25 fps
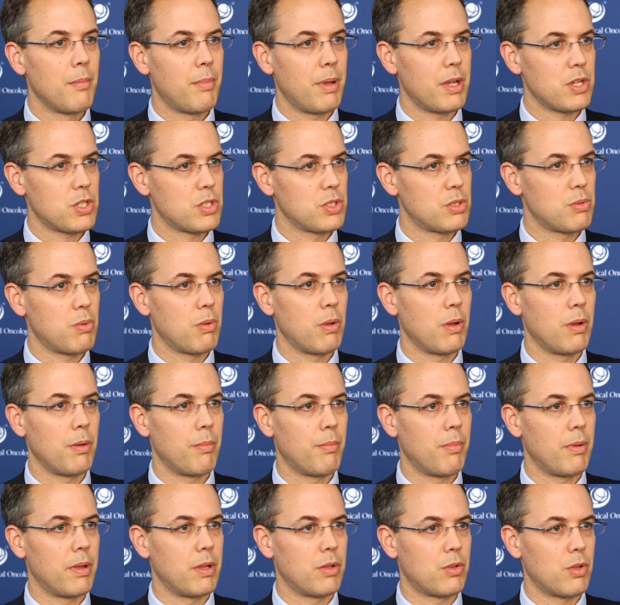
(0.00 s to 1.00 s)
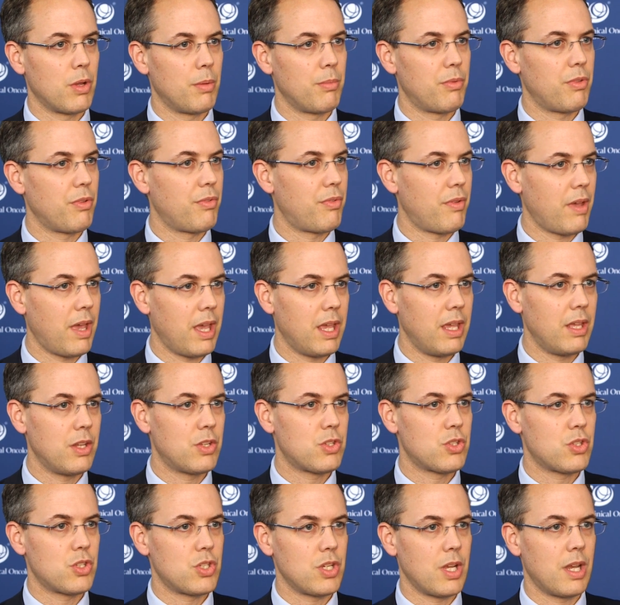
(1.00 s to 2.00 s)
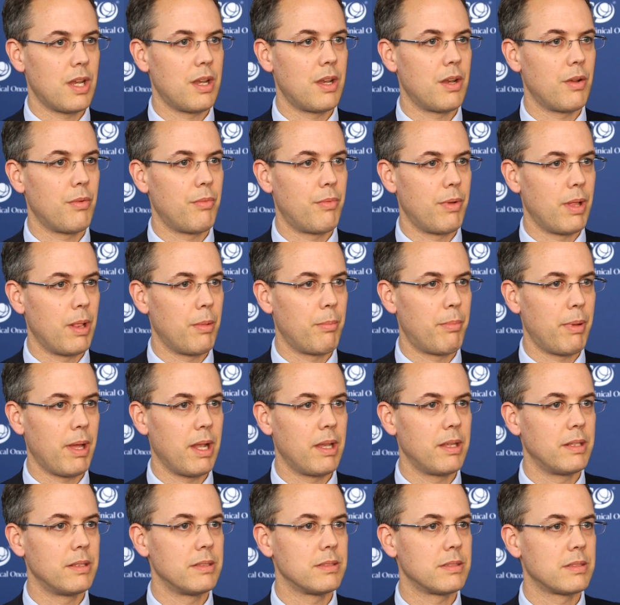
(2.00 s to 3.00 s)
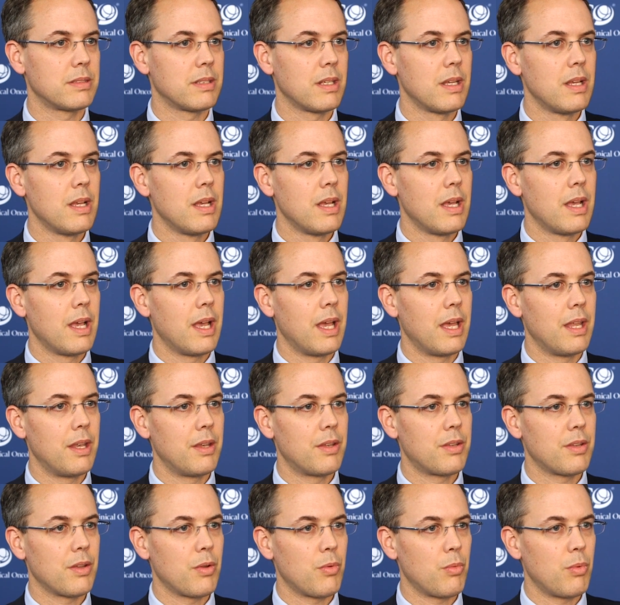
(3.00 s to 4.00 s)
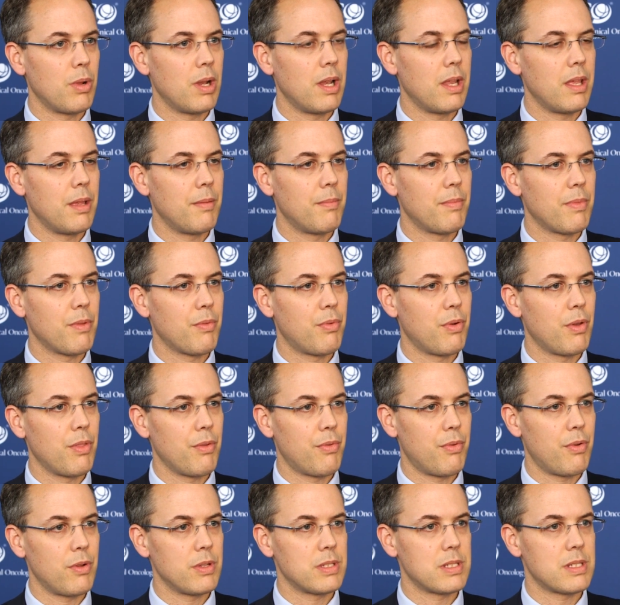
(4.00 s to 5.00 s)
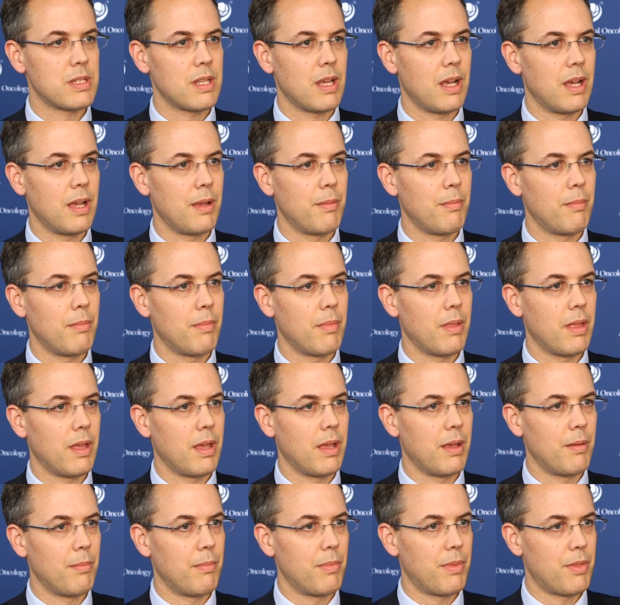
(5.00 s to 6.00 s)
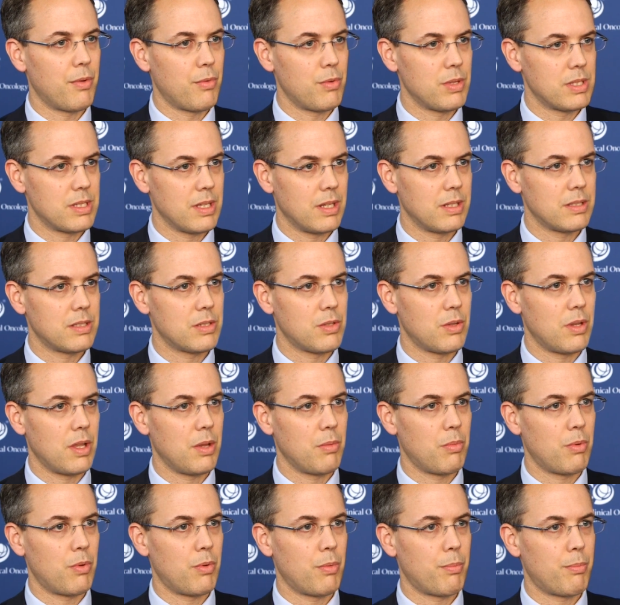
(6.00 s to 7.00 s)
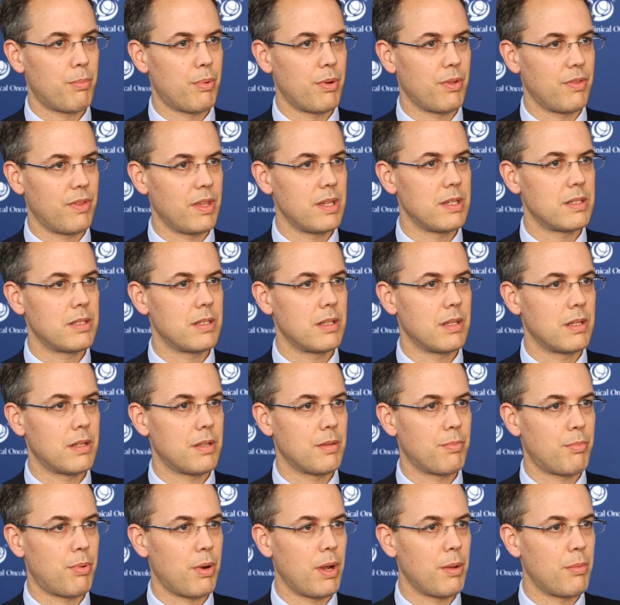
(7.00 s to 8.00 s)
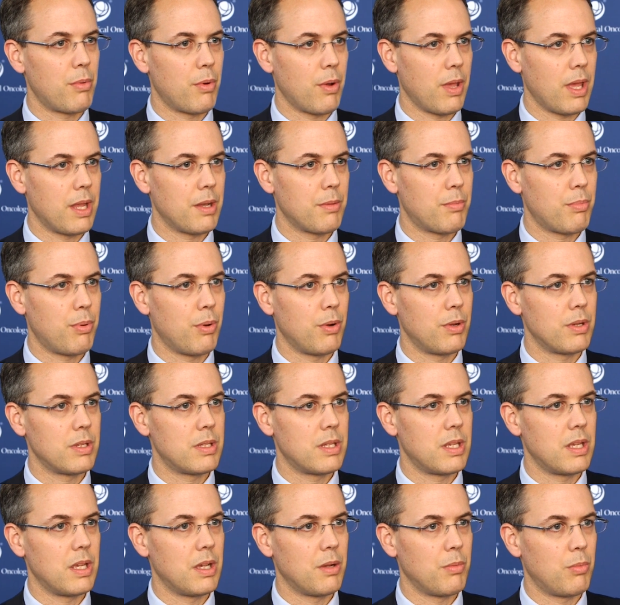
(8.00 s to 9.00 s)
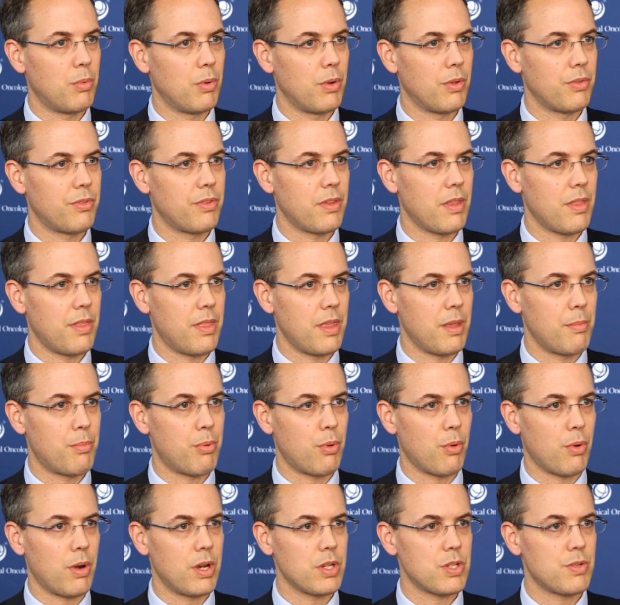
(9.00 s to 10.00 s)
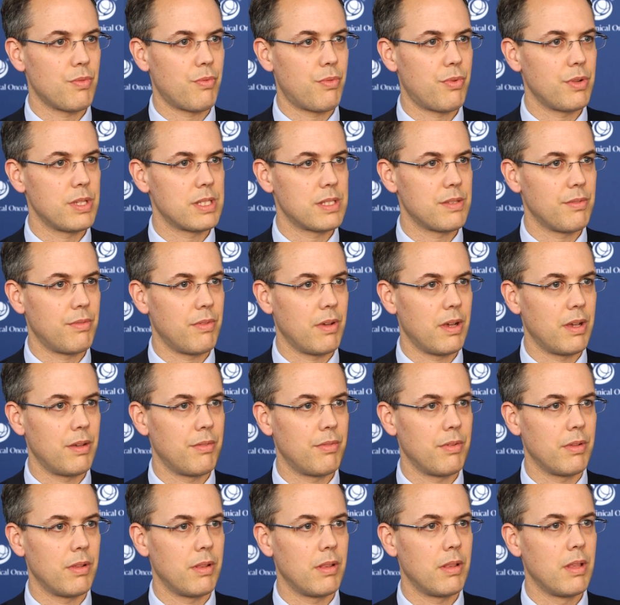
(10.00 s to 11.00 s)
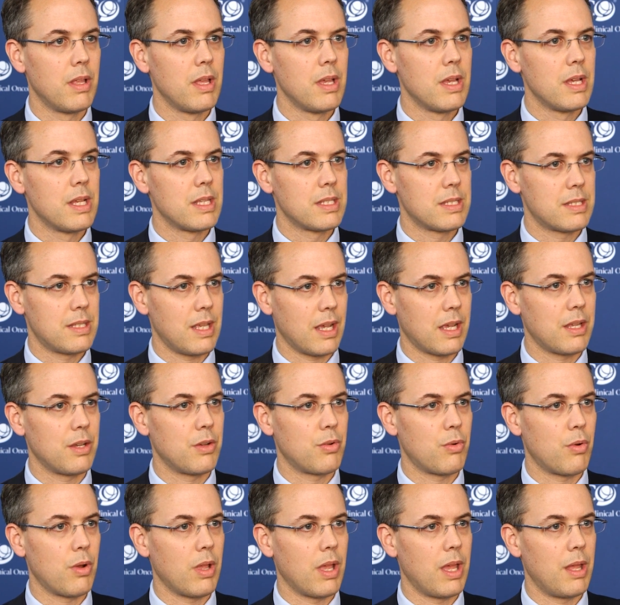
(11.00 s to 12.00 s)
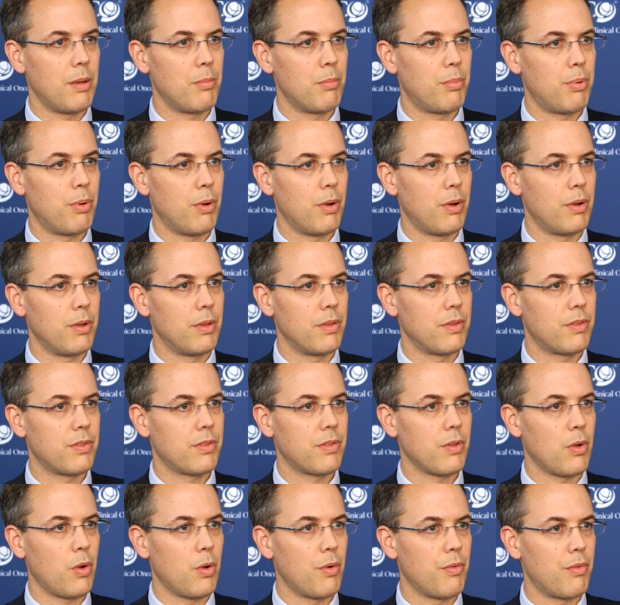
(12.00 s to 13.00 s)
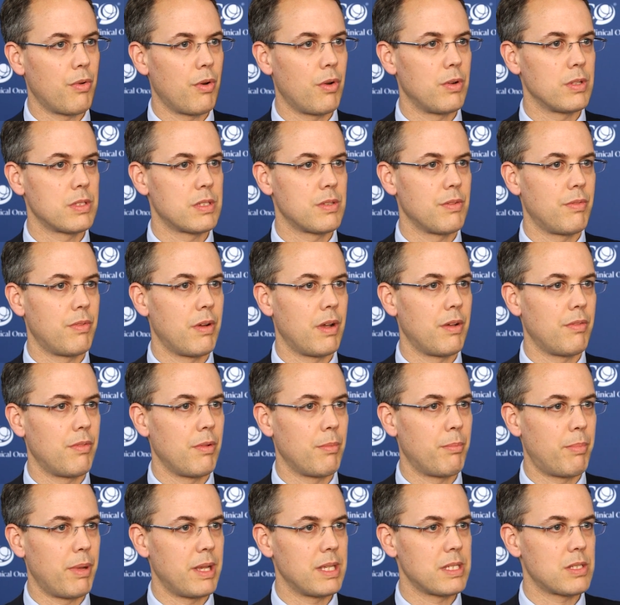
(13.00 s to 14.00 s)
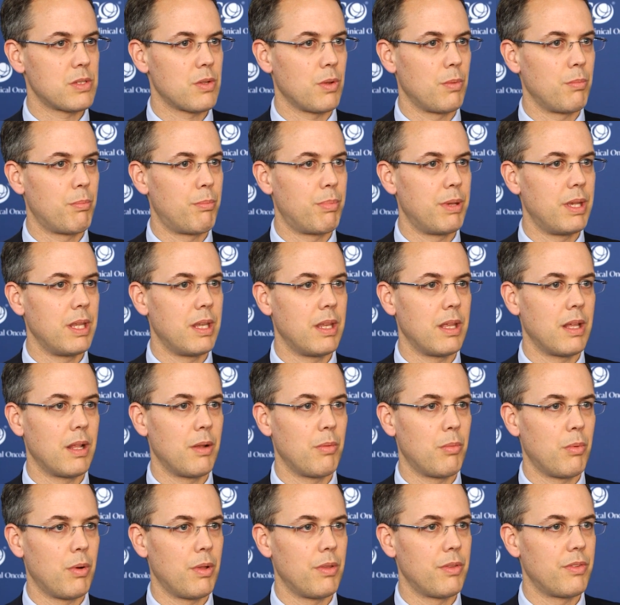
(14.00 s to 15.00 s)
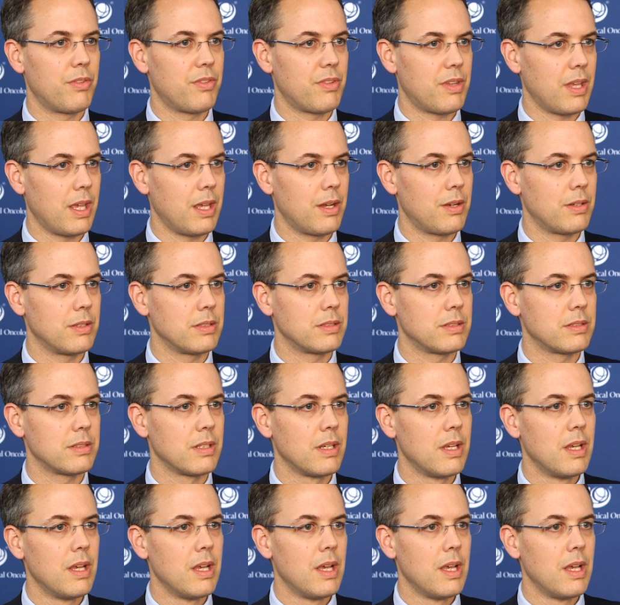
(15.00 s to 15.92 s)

Patients were, in terms of age, gender, well balanced. And really, for the first time, um, the results today were presented. Primary endpoint here was the progression free survival, secondary endpoints, overall survival based on pd l one status,